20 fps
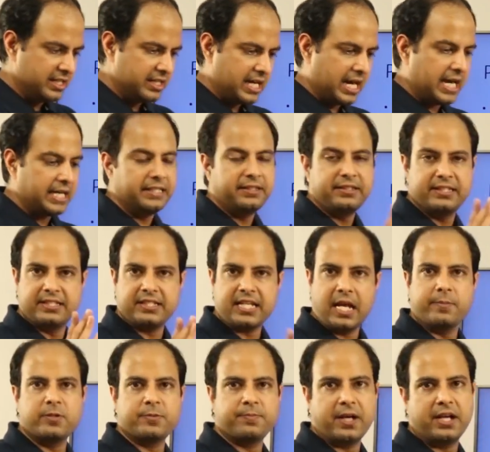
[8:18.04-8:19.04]
and in this
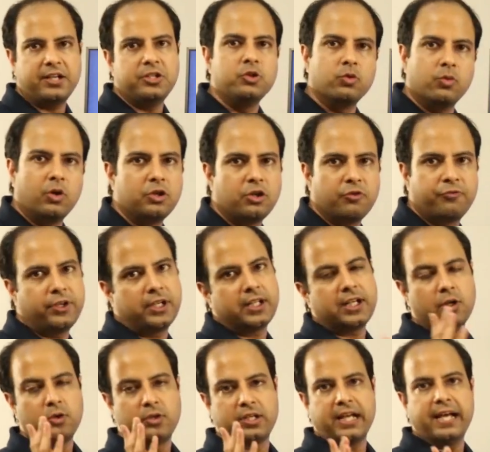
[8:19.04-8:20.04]
time span, you want to figure
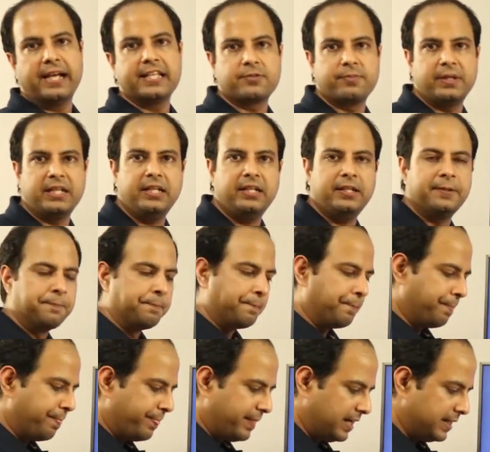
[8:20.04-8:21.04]
out as many
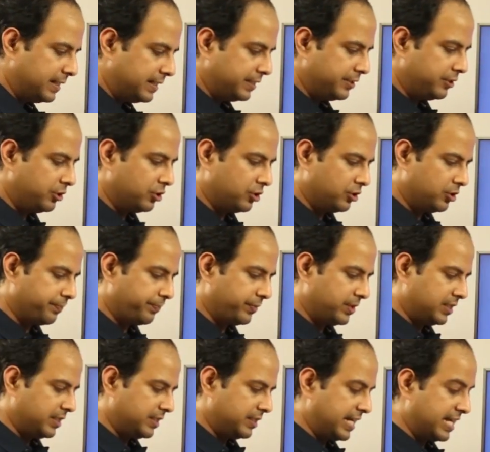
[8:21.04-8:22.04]

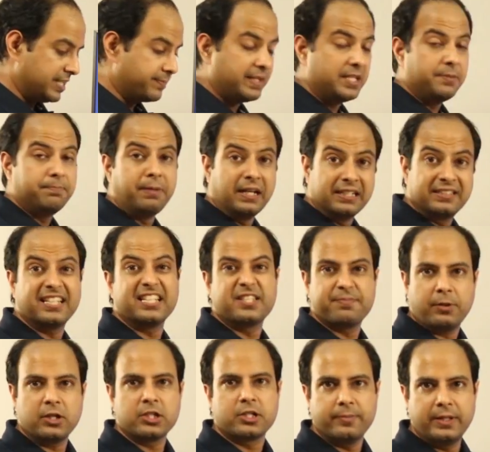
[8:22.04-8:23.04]
bugs as
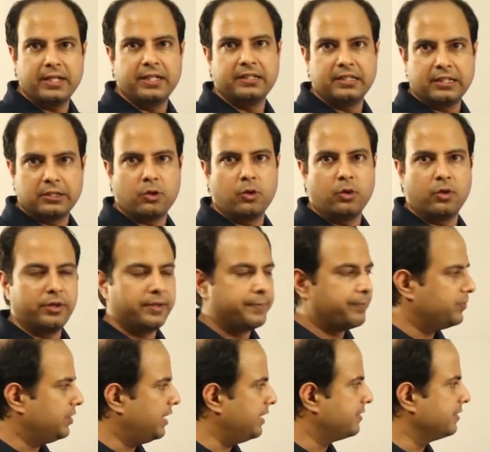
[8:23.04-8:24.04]
possible in the code,
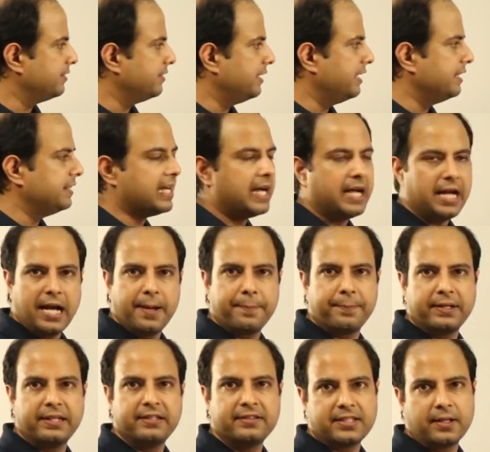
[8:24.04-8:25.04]
right? In the
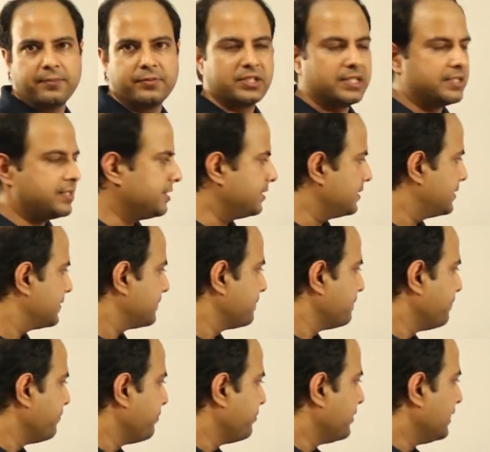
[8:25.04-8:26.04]
app, in some senses.
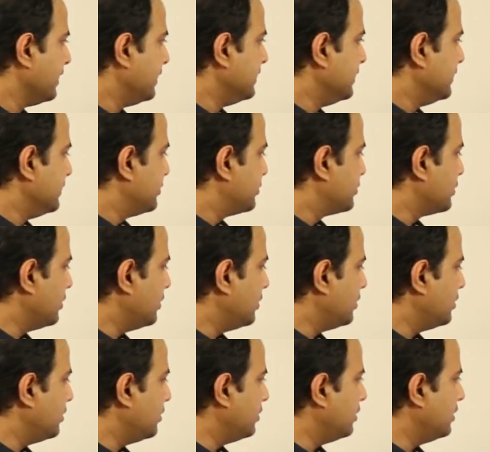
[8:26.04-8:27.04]
So,
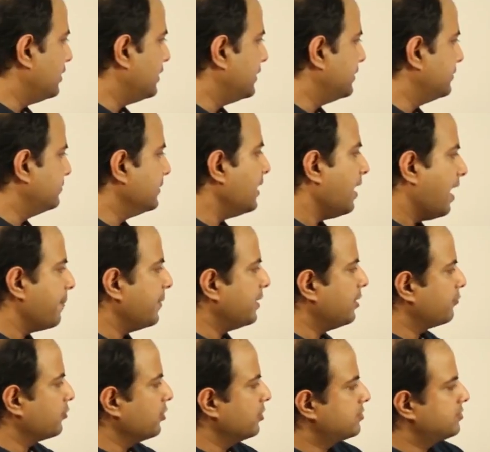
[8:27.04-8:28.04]

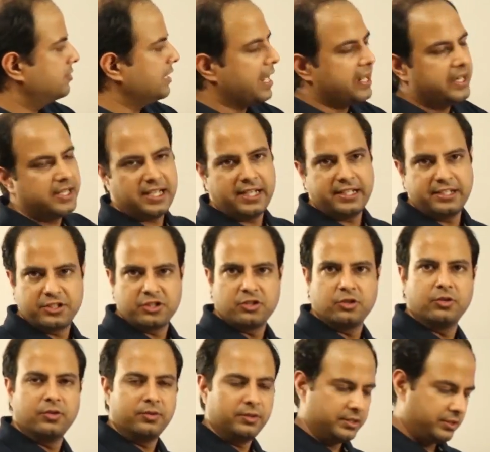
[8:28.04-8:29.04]
of course, the idea is
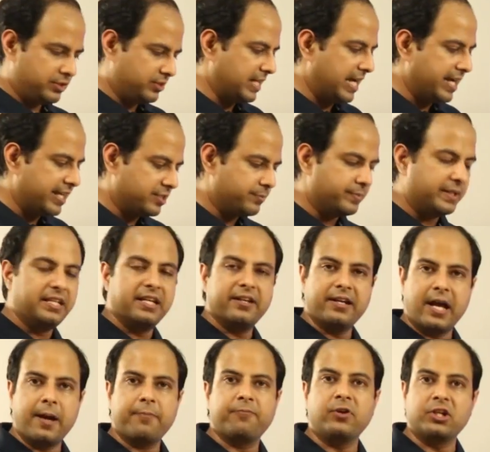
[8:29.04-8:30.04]
to try as many
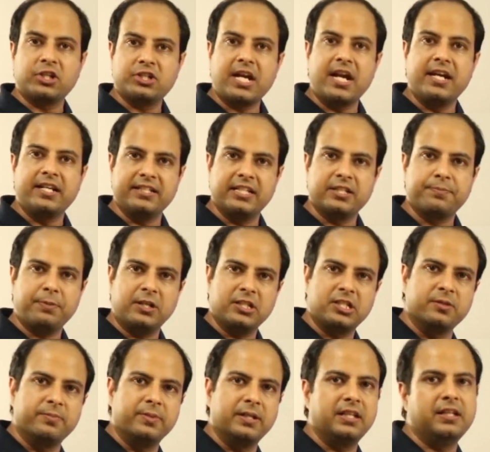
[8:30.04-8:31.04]
app functionalities as
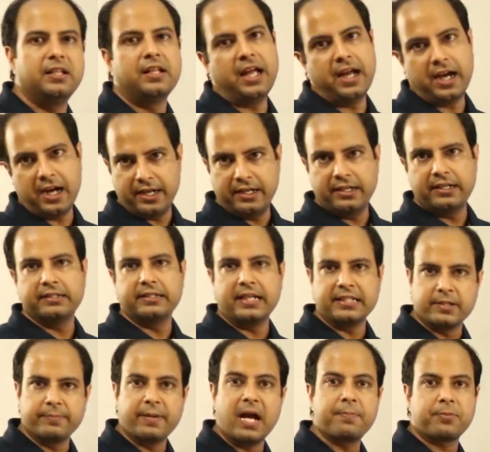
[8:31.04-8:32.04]
possible, and
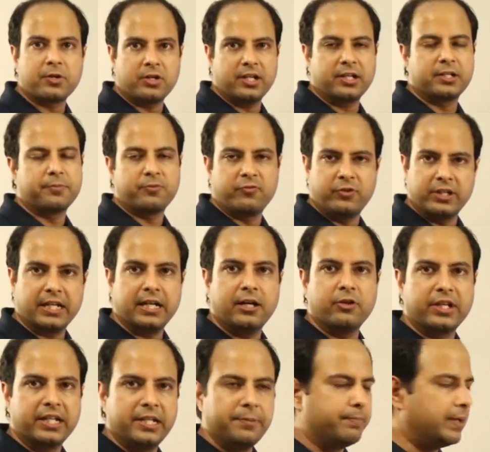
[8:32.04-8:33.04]
as a byproduct, figure
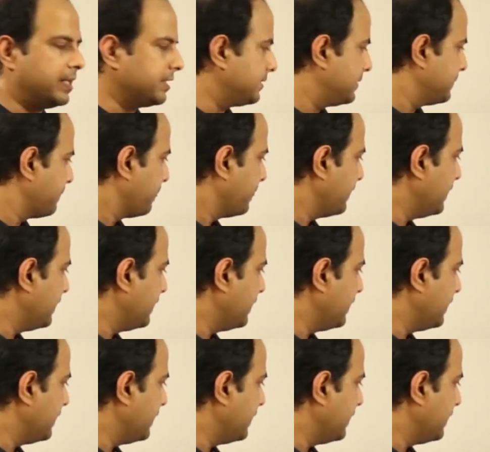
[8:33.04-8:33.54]
out any bugs.